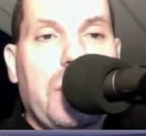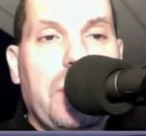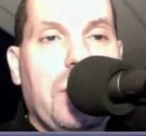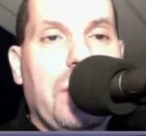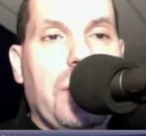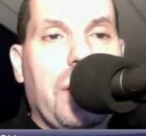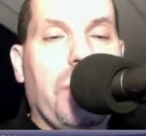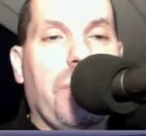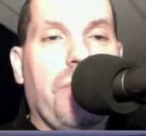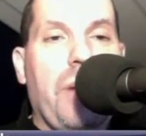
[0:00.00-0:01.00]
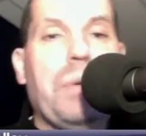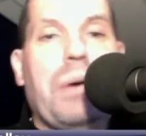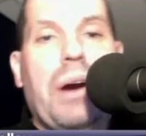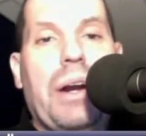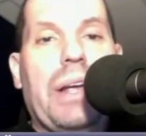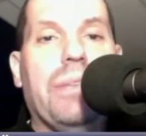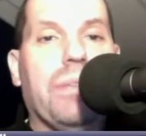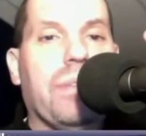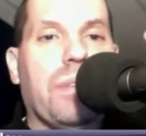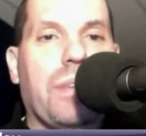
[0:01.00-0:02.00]
in February,
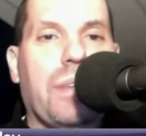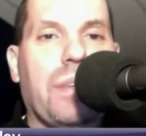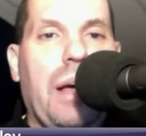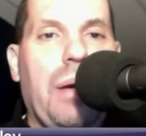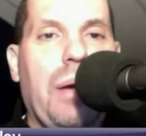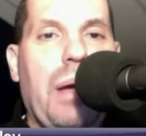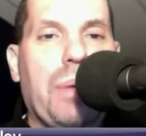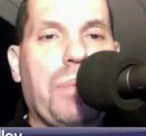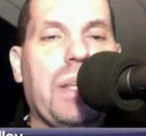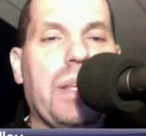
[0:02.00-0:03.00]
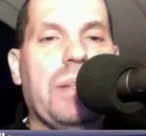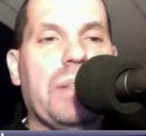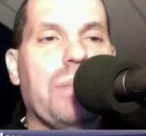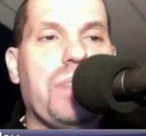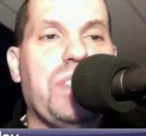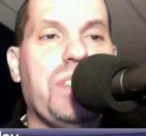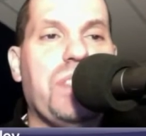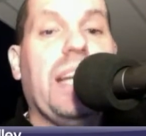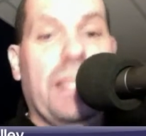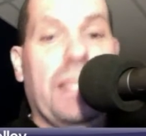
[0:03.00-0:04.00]
I mean, within
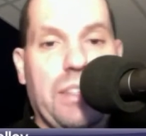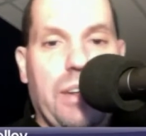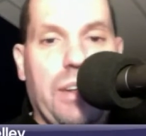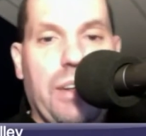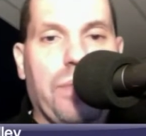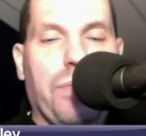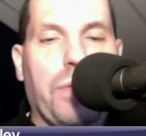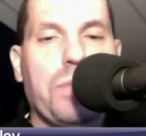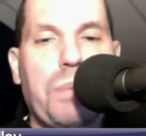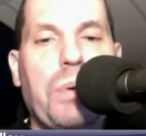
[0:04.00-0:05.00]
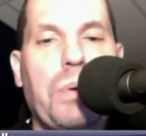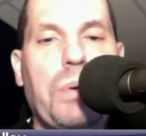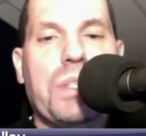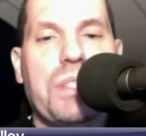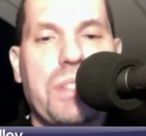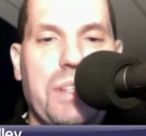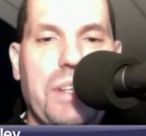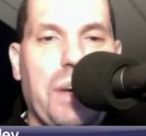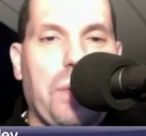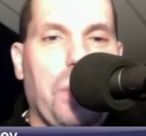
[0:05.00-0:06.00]
seconds of the first reports,
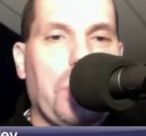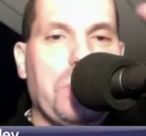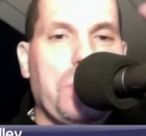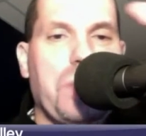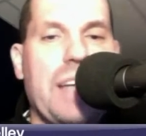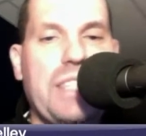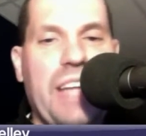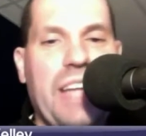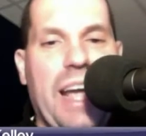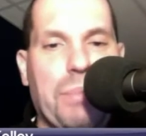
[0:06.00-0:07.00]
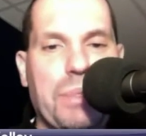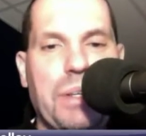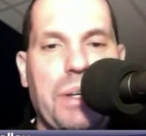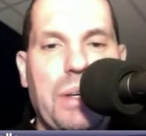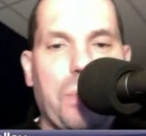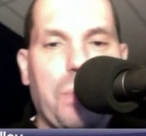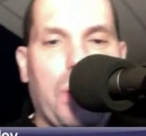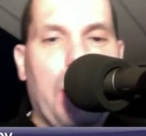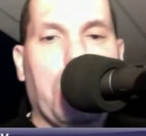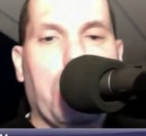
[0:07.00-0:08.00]
all those dash cams were
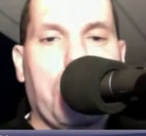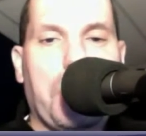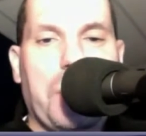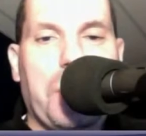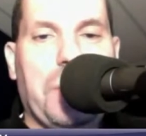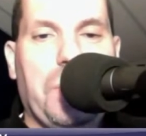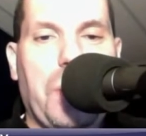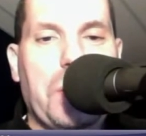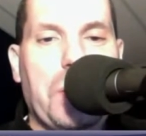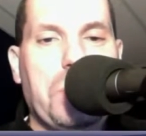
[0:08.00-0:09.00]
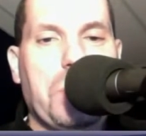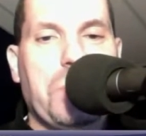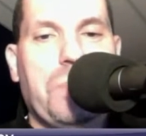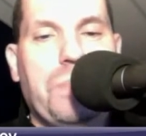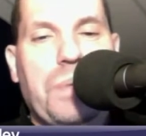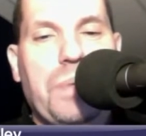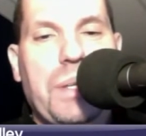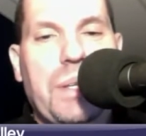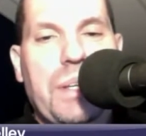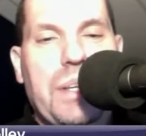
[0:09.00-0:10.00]
uploaded on YouTube.
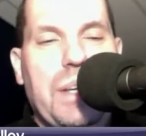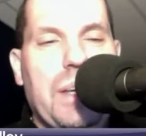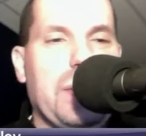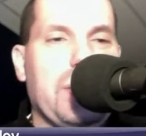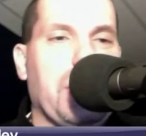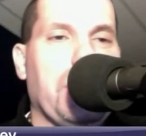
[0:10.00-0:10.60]
So,